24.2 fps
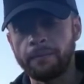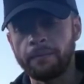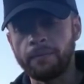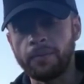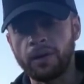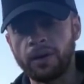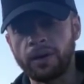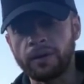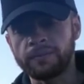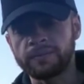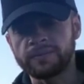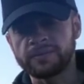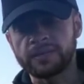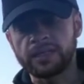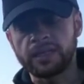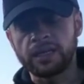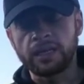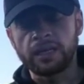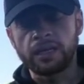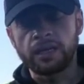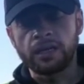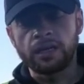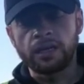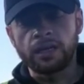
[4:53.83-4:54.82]
But
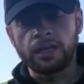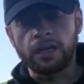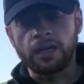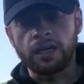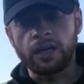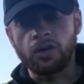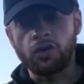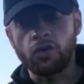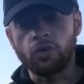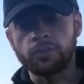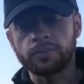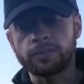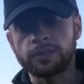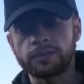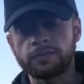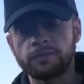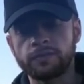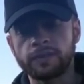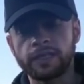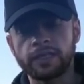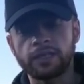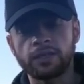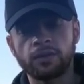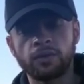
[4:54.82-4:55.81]
I hope this
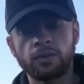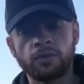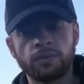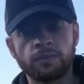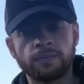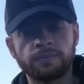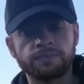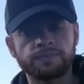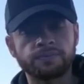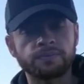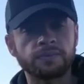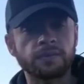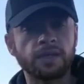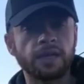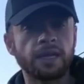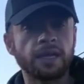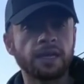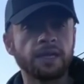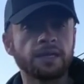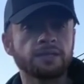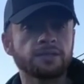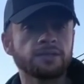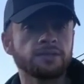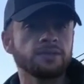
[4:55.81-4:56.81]
video
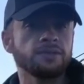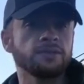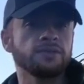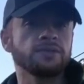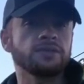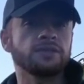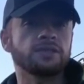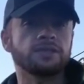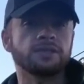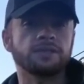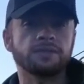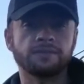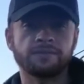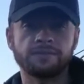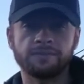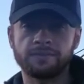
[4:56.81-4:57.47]
answers